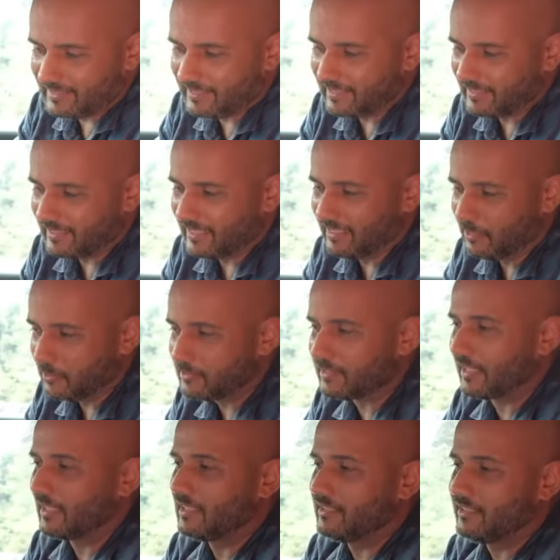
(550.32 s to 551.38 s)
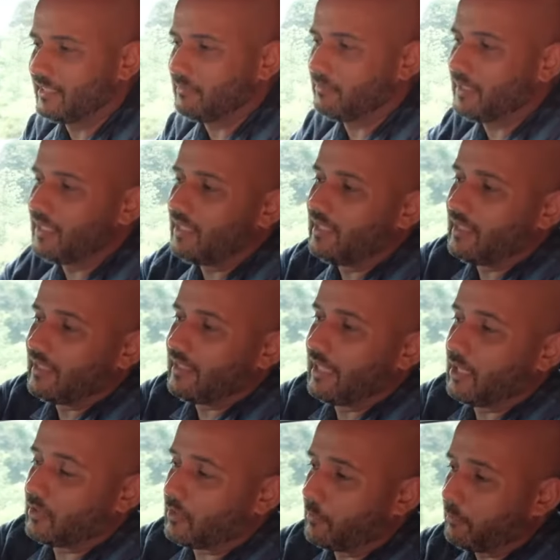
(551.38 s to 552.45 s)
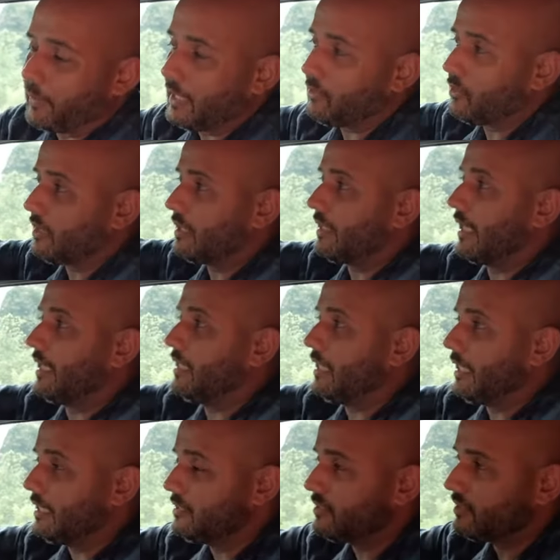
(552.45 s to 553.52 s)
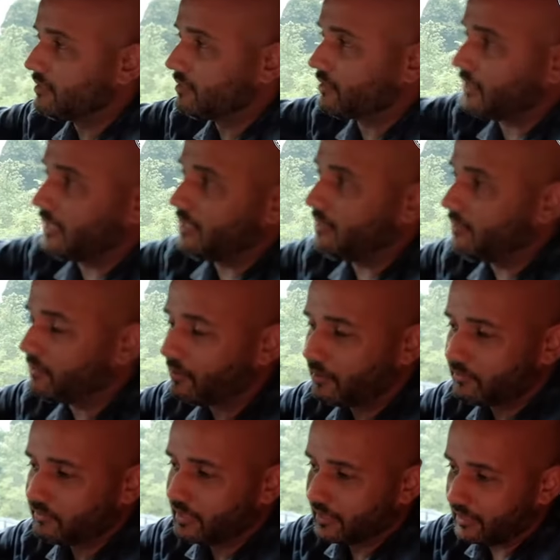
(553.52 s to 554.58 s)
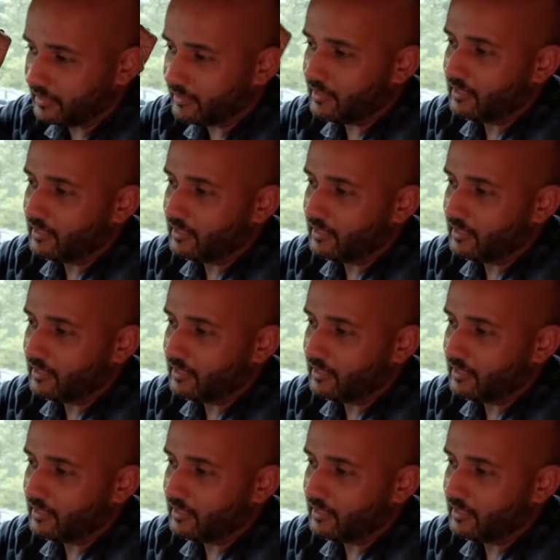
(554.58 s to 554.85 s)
It looks kind of cheap. Now compared to the 9-inch screen of the